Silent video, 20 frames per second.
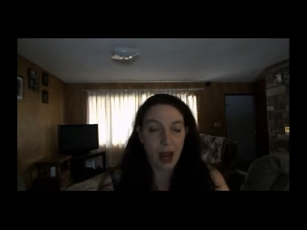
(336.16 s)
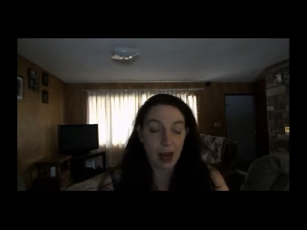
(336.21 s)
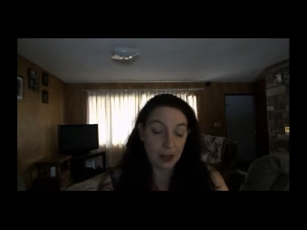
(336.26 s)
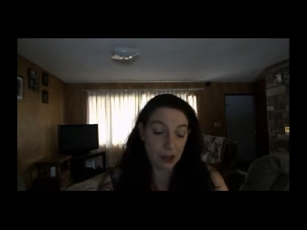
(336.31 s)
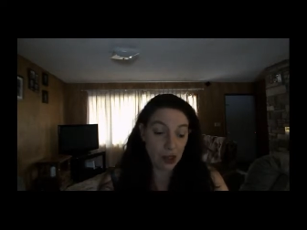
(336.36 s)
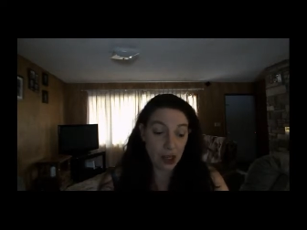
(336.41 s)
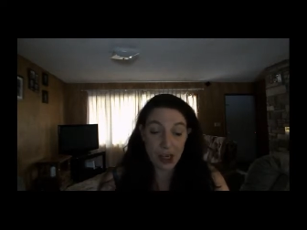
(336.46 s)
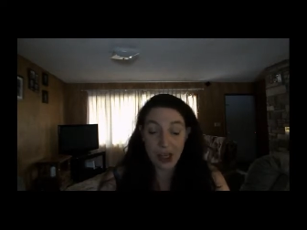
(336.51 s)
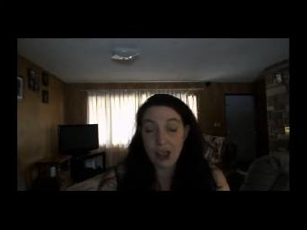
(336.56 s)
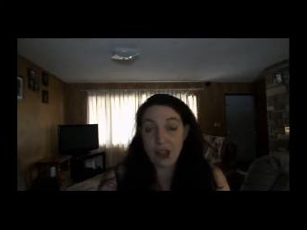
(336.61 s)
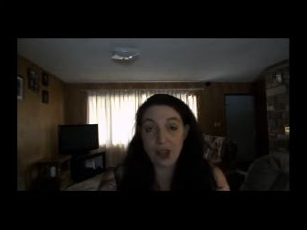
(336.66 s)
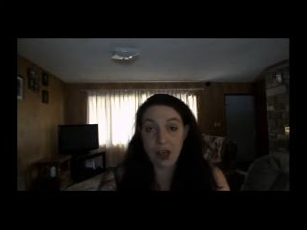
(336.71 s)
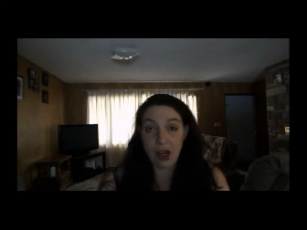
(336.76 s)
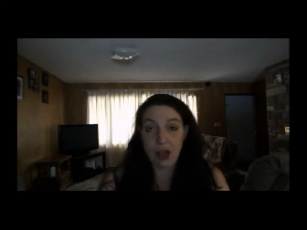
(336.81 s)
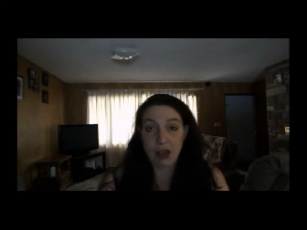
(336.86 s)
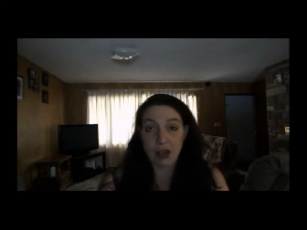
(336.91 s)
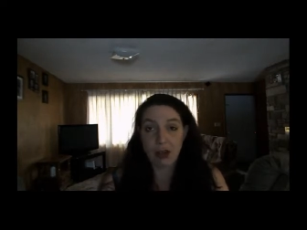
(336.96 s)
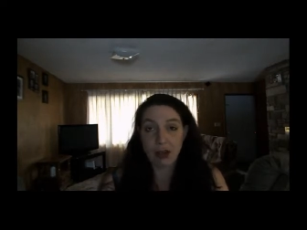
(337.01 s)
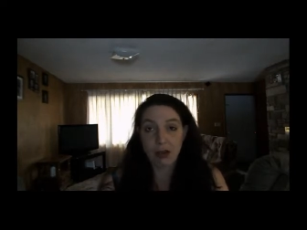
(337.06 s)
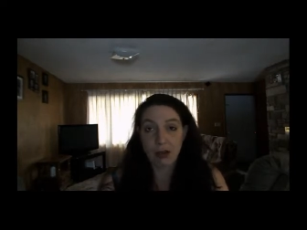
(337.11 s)
I change
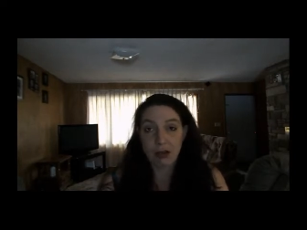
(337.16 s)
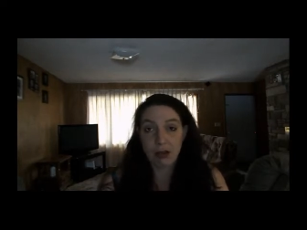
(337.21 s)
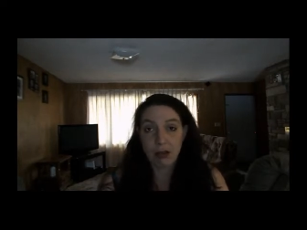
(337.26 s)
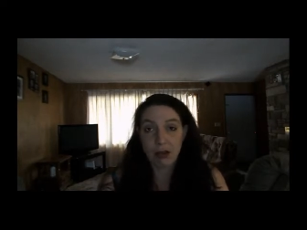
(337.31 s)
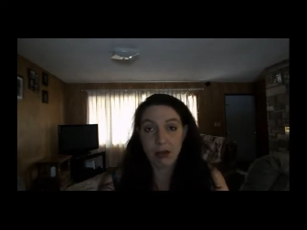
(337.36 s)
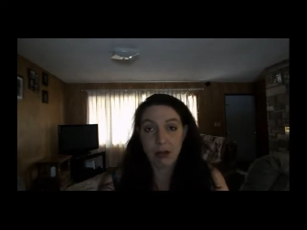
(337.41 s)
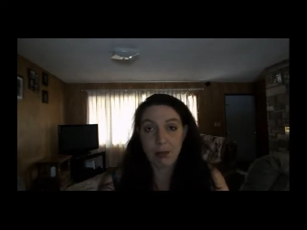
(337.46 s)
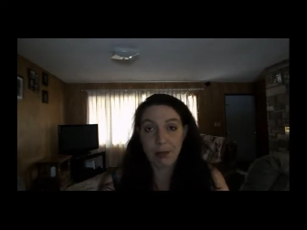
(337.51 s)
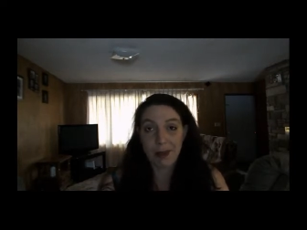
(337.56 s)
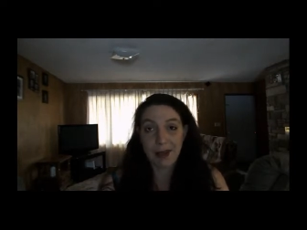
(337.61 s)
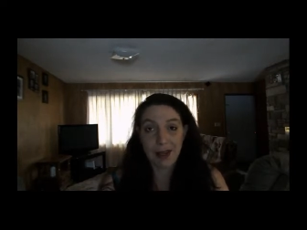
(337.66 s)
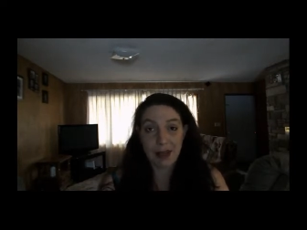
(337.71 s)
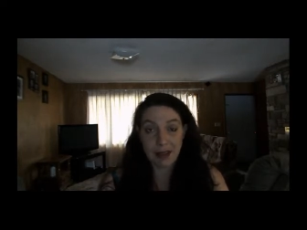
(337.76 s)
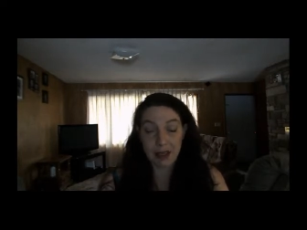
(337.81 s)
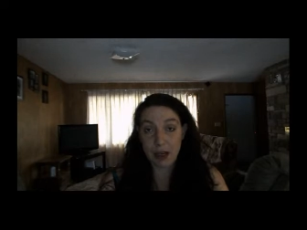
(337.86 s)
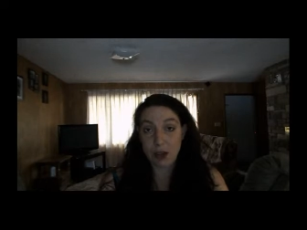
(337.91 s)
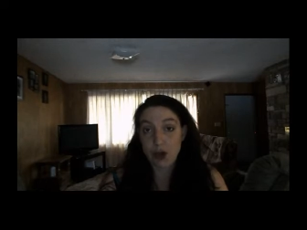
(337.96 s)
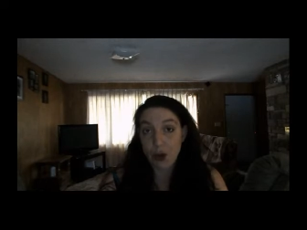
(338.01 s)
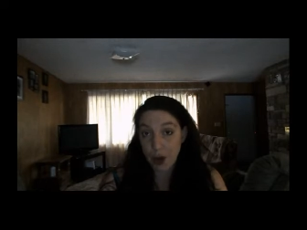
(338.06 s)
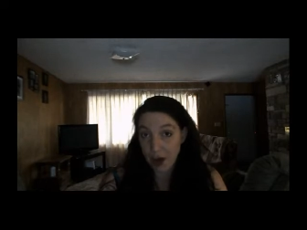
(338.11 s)
it
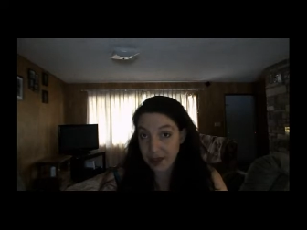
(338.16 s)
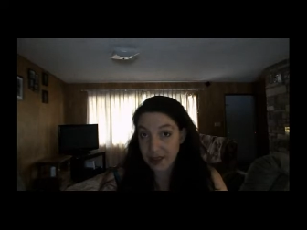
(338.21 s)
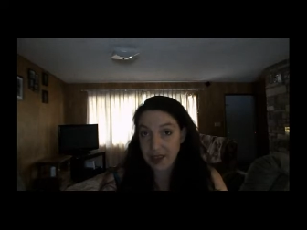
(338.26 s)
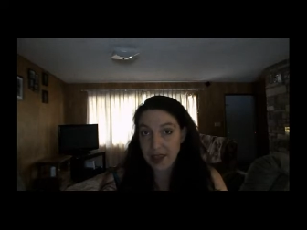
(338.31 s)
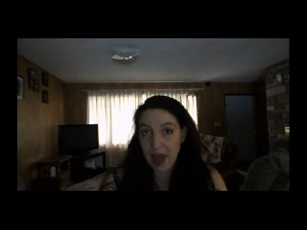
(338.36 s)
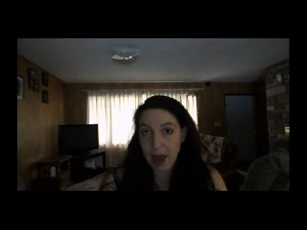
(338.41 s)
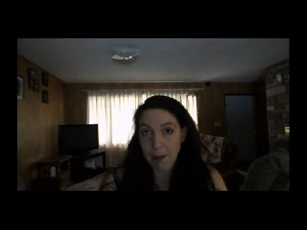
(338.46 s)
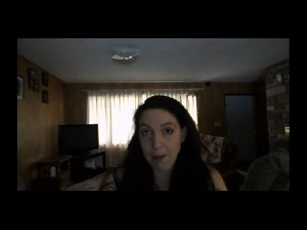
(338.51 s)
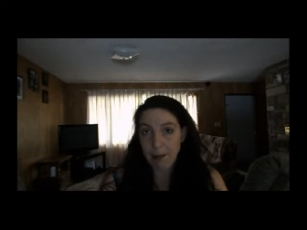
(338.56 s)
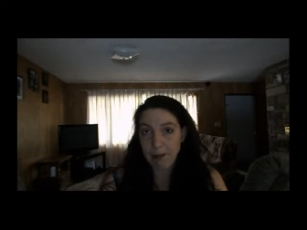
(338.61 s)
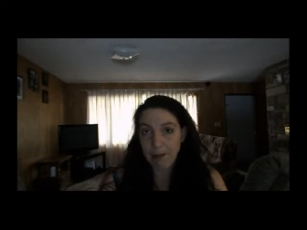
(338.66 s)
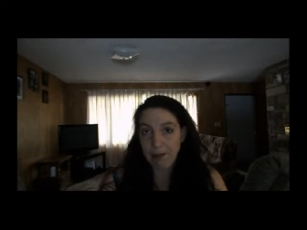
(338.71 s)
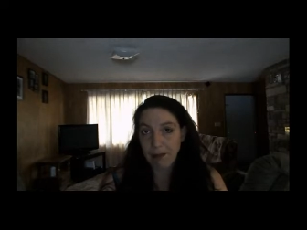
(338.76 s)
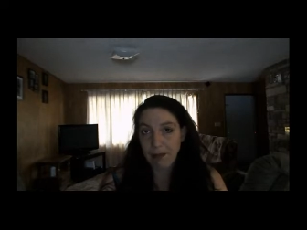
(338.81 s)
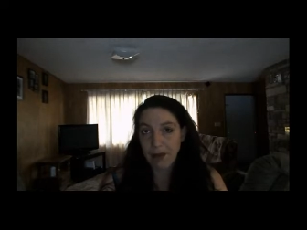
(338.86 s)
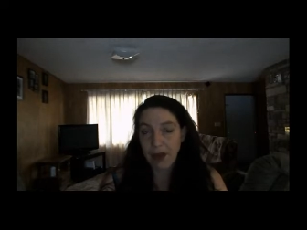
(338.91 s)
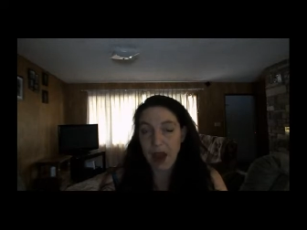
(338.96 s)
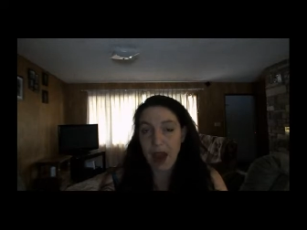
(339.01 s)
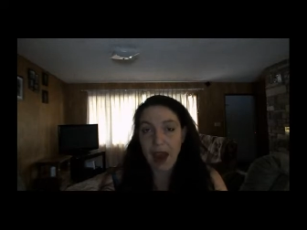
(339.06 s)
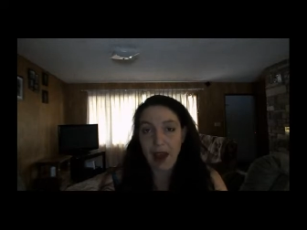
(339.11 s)
because I trust them.
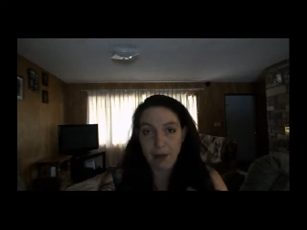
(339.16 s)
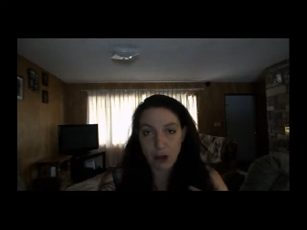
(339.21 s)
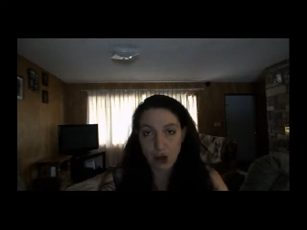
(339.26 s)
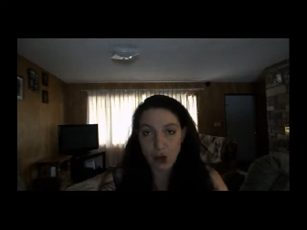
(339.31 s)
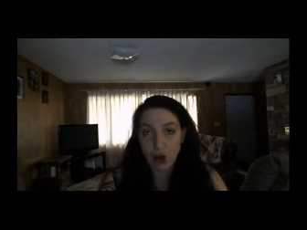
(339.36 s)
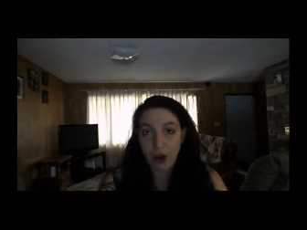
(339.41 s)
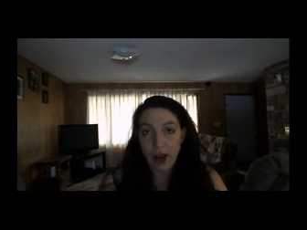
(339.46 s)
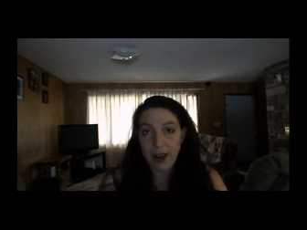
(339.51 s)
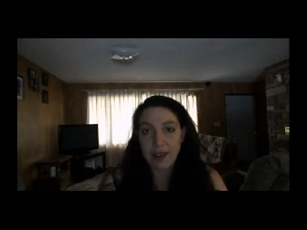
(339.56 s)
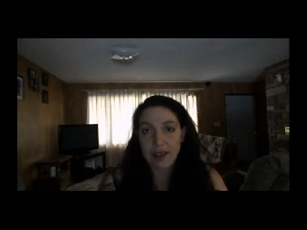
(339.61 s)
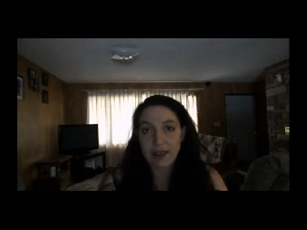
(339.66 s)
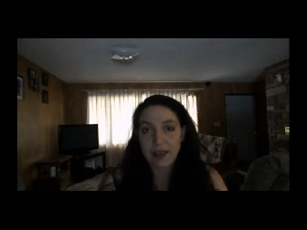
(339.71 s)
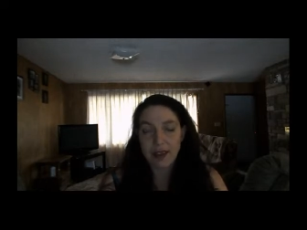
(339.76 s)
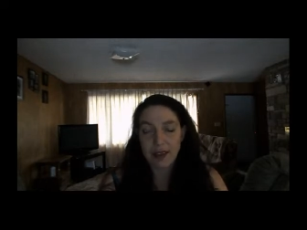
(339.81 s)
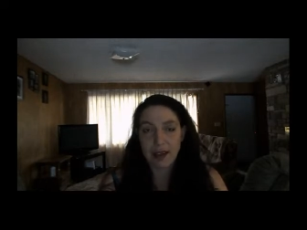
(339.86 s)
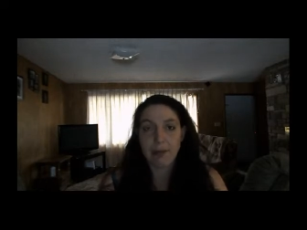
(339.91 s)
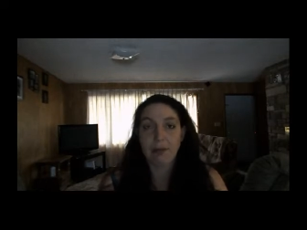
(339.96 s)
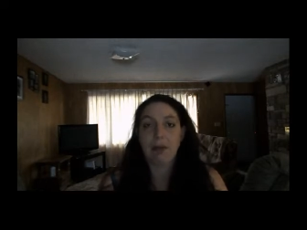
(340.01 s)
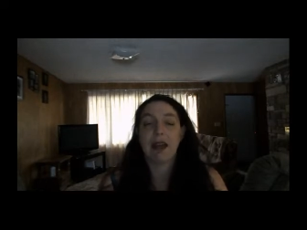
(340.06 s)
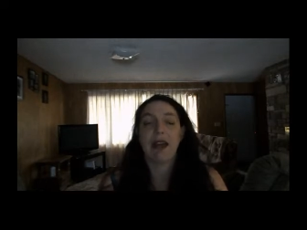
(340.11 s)
I have a
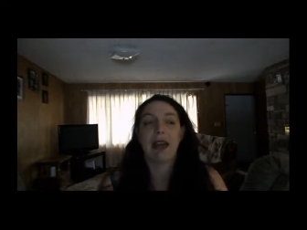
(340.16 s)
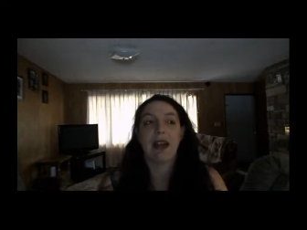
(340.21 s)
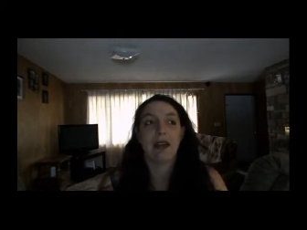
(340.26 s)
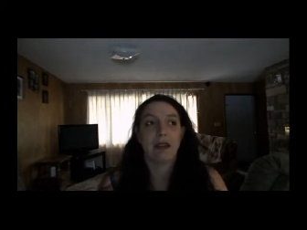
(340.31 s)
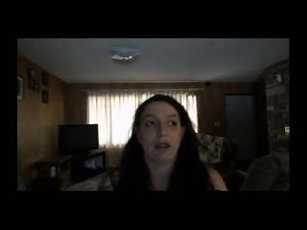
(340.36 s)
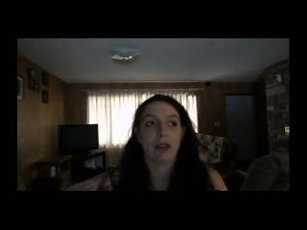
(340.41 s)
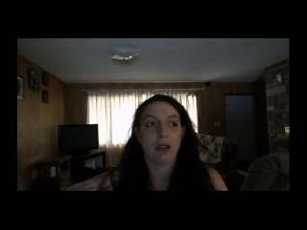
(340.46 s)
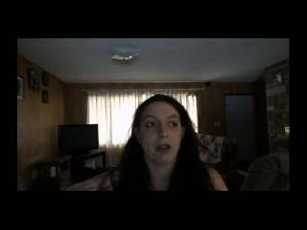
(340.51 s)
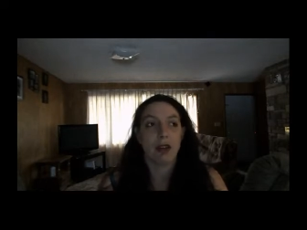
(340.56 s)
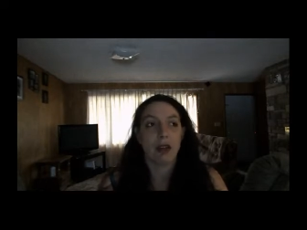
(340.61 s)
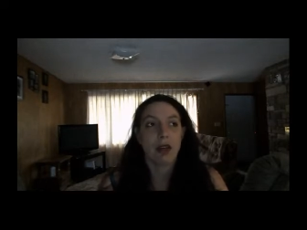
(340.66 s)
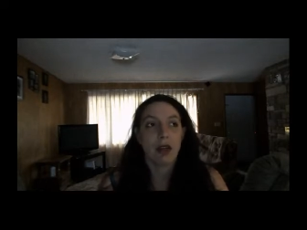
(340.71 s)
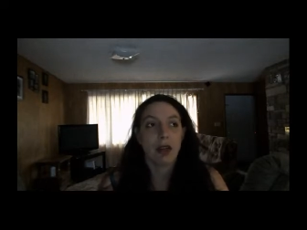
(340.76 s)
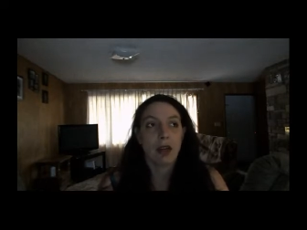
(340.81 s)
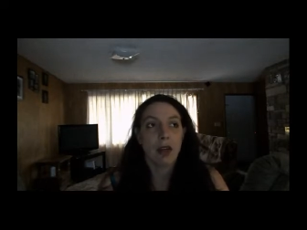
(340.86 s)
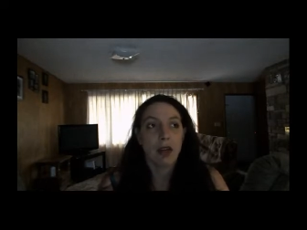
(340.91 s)
trust in my editor.